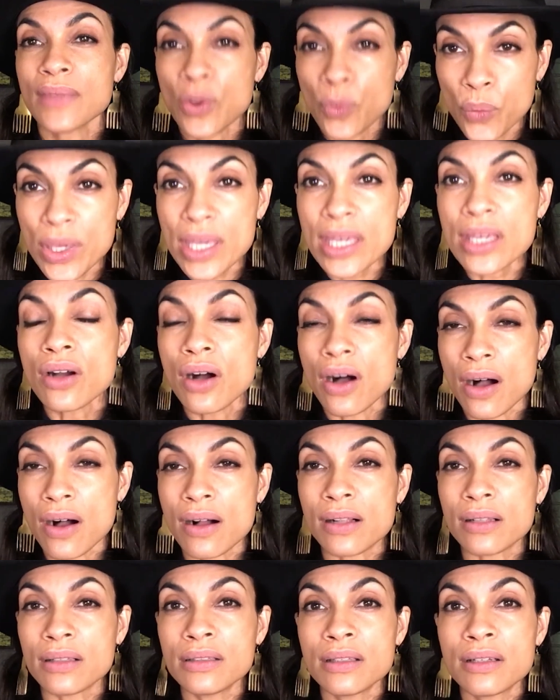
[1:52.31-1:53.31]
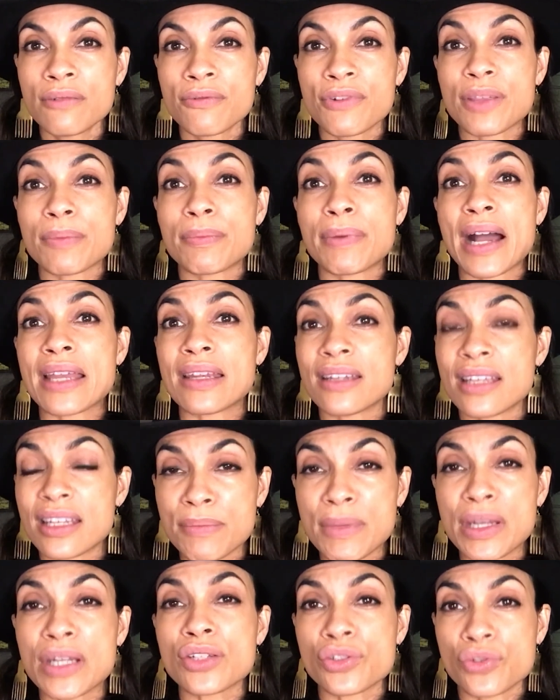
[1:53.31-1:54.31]
We call for the Biden
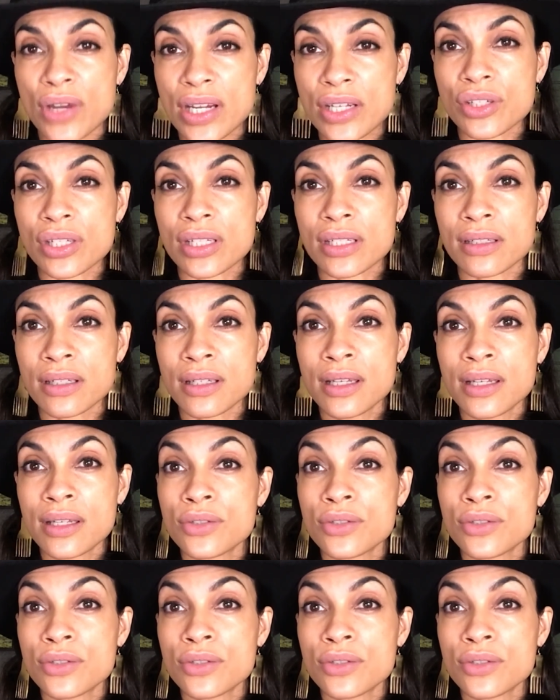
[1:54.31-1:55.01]
administration